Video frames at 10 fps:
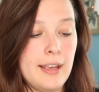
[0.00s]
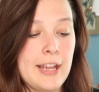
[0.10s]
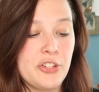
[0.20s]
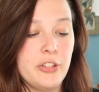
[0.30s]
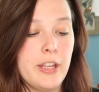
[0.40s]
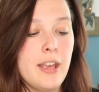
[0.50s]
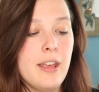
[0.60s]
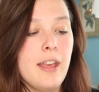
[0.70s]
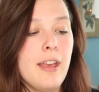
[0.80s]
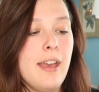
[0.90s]
actually.
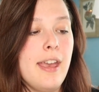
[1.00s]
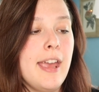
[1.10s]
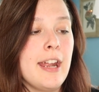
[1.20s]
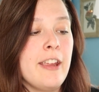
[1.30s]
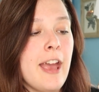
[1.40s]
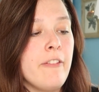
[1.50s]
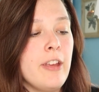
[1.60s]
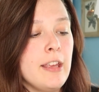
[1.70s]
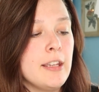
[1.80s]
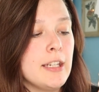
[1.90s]
And I
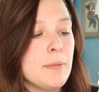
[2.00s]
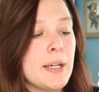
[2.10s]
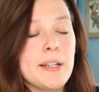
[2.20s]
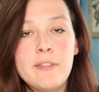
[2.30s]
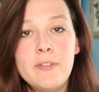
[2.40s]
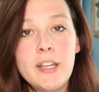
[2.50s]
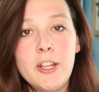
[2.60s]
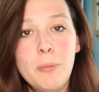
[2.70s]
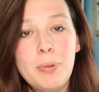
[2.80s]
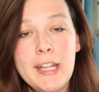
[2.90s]
have a comparison
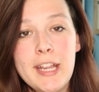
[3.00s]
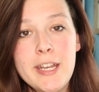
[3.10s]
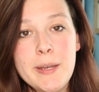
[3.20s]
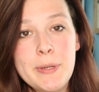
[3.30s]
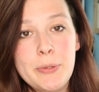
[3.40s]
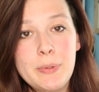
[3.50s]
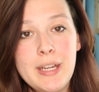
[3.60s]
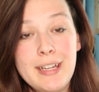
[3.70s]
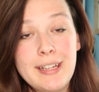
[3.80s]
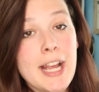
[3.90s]
video planned
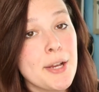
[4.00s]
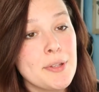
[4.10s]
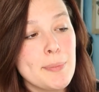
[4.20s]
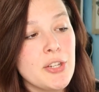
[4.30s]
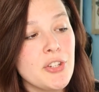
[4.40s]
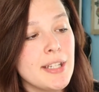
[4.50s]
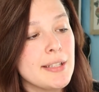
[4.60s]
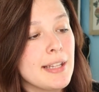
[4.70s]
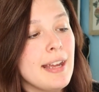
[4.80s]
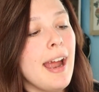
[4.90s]
between gecko
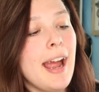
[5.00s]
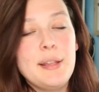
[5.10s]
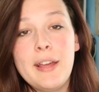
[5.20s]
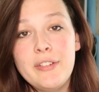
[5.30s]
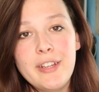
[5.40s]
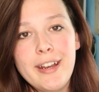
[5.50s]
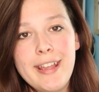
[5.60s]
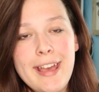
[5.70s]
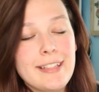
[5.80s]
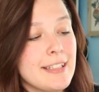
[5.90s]
species. I just haven't done
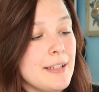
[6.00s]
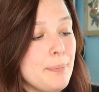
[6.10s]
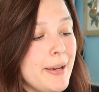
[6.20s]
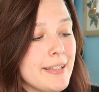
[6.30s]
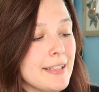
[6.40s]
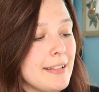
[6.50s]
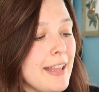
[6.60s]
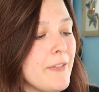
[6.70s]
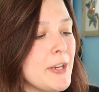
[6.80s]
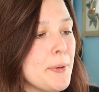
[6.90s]
it yet, but
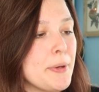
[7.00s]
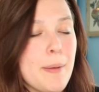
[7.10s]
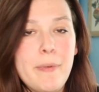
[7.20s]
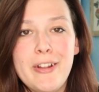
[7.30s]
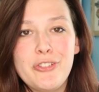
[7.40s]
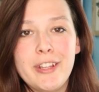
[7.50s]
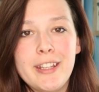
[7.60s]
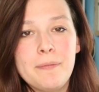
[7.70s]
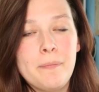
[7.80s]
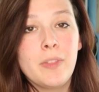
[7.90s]
that video will come
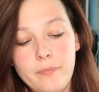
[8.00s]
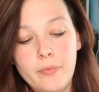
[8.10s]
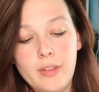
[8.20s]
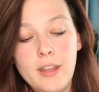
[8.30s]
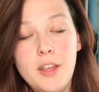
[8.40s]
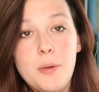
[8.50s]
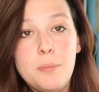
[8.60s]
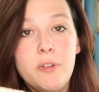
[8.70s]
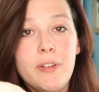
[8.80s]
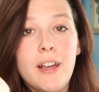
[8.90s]
eventually.
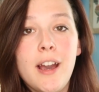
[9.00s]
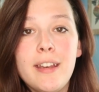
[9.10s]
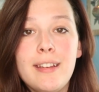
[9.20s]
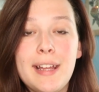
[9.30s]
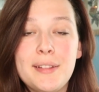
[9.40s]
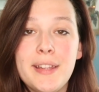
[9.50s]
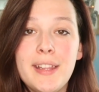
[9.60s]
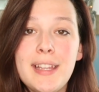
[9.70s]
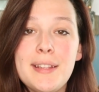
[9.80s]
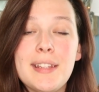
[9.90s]
Moving on, next
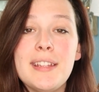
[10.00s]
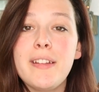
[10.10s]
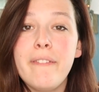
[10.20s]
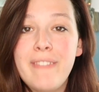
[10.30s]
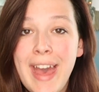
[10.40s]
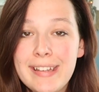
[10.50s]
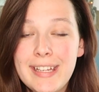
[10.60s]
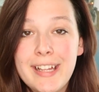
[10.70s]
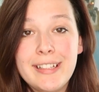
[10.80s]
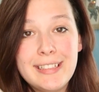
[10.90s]
on the list is
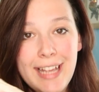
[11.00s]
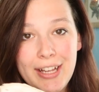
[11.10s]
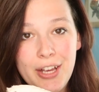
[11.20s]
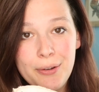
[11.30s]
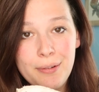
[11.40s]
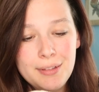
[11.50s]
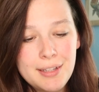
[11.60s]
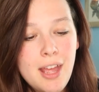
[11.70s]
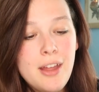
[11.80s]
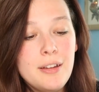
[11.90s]
fat-tailed geckos.
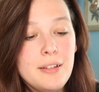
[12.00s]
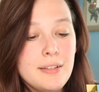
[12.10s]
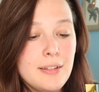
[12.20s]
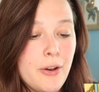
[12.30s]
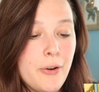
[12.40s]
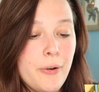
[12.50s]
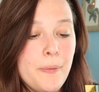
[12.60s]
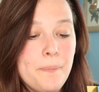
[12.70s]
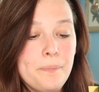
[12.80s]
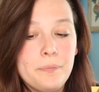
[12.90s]
So